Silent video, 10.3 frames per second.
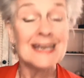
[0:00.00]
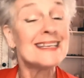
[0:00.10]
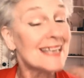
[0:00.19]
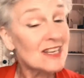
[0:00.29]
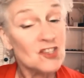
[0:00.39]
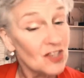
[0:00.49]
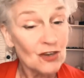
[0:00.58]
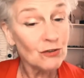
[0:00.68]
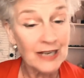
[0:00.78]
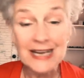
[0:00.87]
They
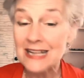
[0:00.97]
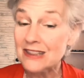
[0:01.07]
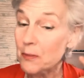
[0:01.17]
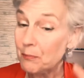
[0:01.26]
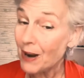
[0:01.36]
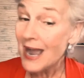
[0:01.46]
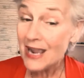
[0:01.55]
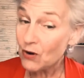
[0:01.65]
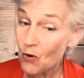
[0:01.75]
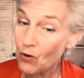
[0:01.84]
still needed the
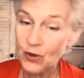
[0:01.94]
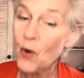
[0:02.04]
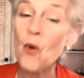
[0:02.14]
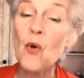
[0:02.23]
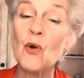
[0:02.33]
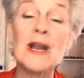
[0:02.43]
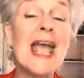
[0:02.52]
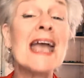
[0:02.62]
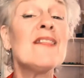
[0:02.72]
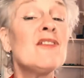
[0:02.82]
bicorn horn
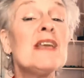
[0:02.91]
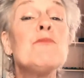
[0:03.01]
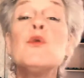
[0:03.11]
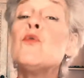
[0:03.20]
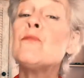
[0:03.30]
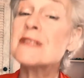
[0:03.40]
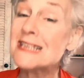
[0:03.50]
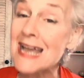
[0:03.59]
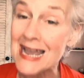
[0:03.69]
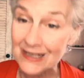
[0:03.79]
and the
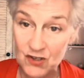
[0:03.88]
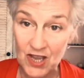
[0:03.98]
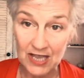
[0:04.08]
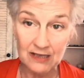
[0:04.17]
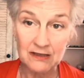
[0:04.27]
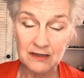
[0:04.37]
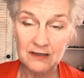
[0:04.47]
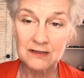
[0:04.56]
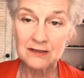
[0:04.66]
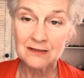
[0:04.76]
slang skin,
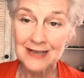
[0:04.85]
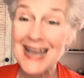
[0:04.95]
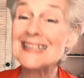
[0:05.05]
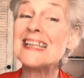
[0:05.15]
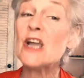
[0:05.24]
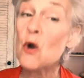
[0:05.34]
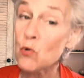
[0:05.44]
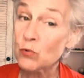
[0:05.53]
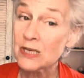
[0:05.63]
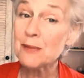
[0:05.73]
and the
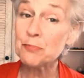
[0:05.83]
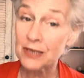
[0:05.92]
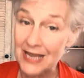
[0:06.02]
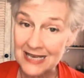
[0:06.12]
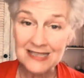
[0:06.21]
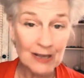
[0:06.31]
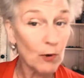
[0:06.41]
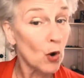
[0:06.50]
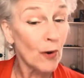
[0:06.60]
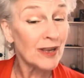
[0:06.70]
only place they
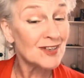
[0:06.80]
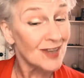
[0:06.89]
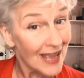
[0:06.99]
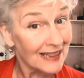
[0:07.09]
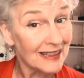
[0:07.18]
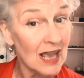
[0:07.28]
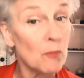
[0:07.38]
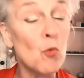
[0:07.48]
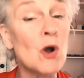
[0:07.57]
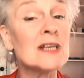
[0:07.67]
were going to get
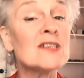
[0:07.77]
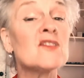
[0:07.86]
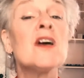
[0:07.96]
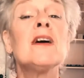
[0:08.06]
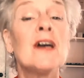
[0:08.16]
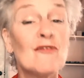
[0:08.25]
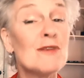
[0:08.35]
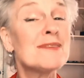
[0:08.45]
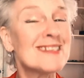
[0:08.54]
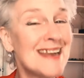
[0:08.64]
them was
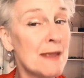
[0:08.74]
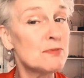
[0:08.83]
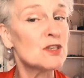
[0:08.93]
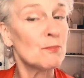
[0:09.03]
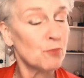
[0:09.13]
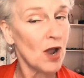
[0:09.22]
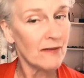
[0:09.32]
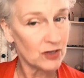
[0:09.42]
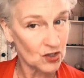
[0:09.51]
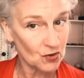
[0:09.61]
from Snape's
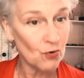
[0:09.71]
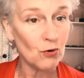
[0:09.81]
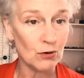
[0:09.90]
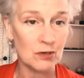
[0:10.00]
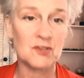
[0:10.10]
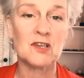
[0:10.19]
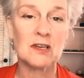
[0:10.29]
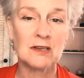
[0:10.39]
private stores.